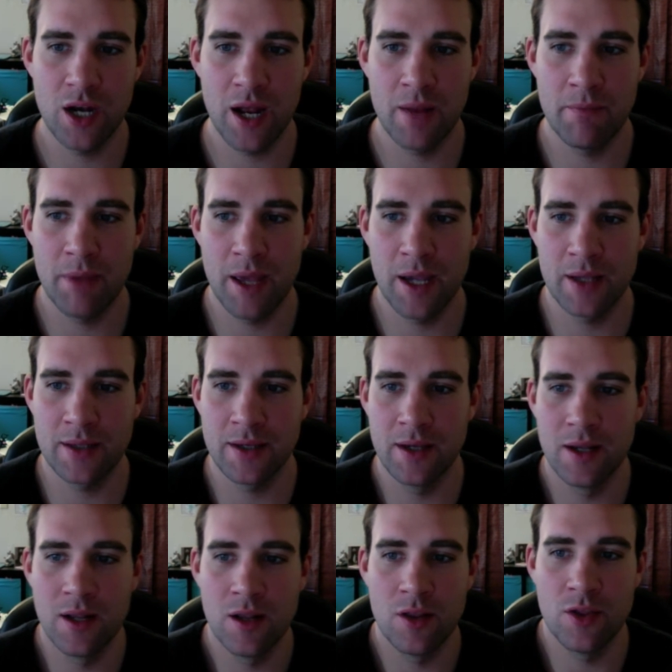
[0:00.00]
I picked
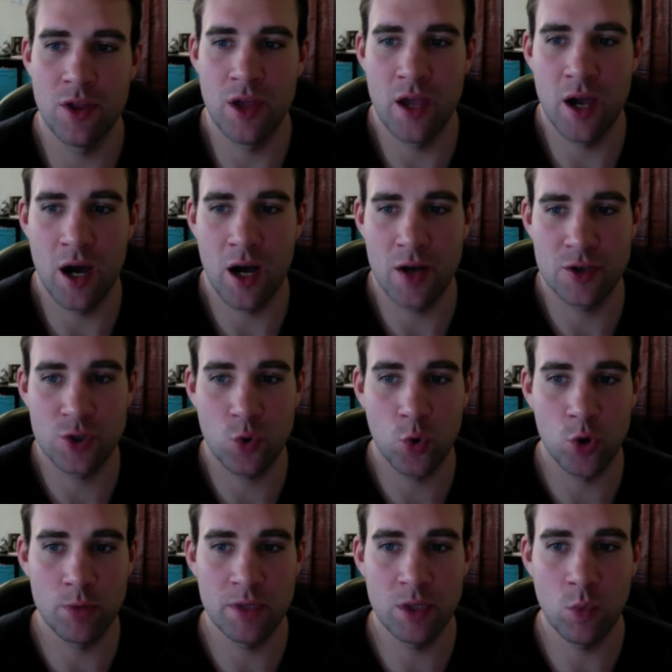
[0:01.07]
the
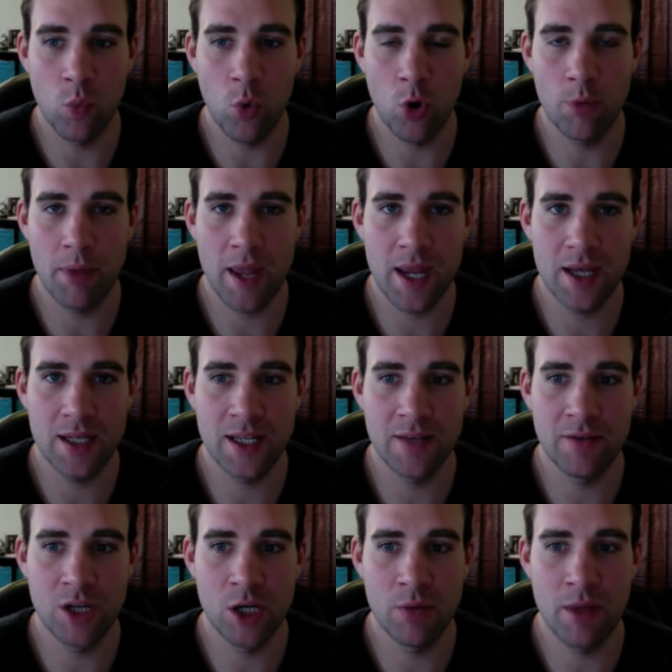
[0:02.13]
Squirmy War Paint,
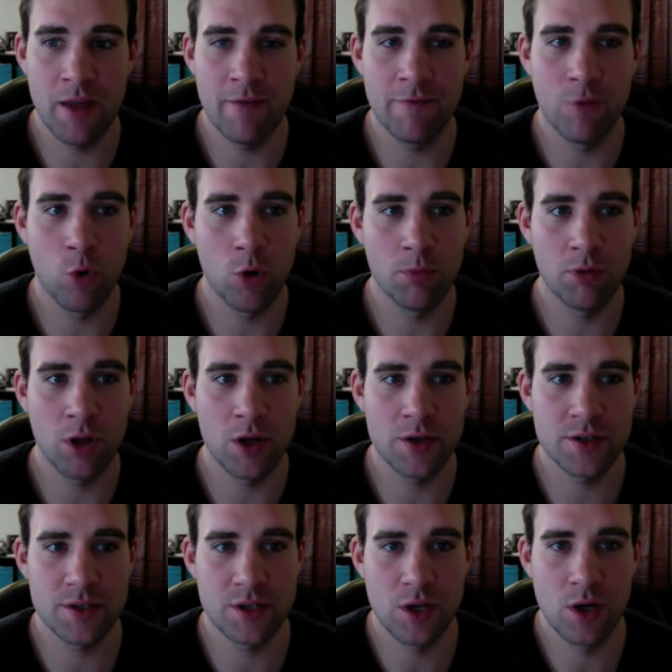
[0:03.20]
giving him a
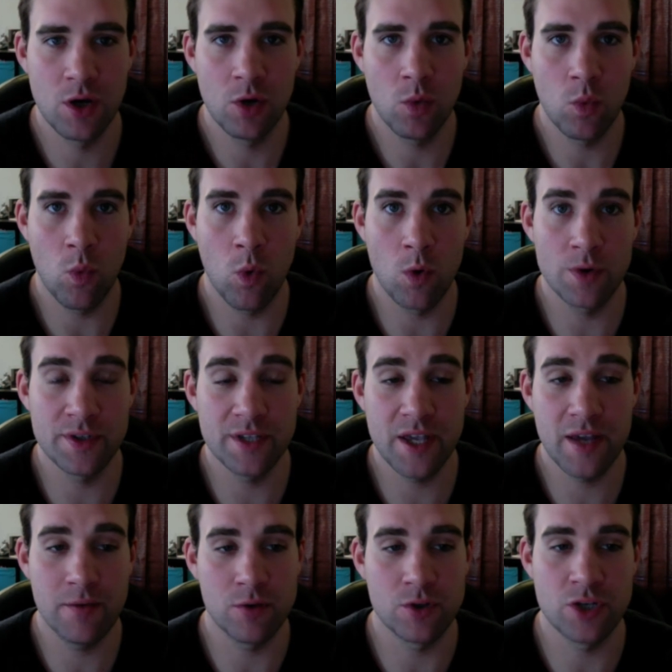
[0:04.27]
4+ ward
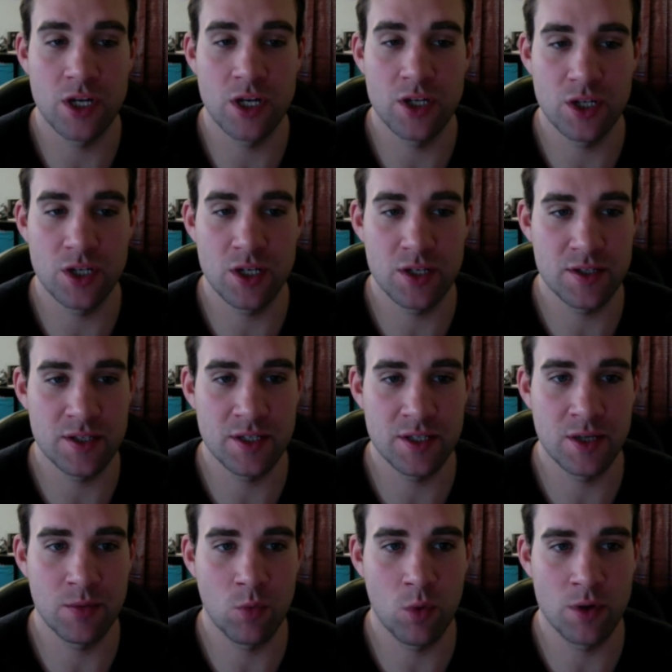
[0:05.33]
save, or changing his
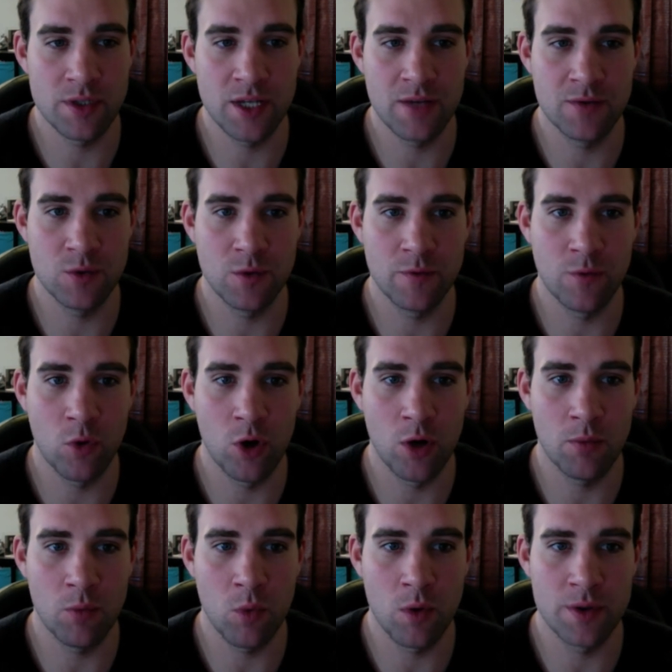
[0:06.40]
6-up ward save to a
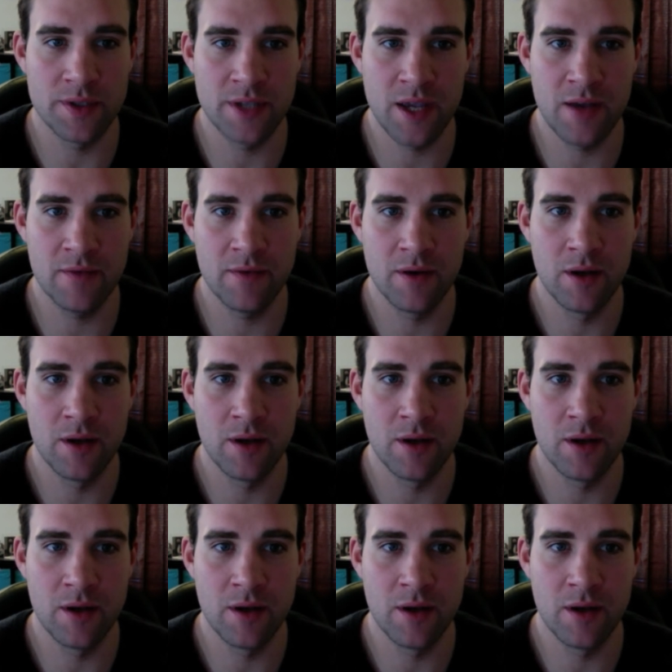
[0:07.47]
4-up ward save.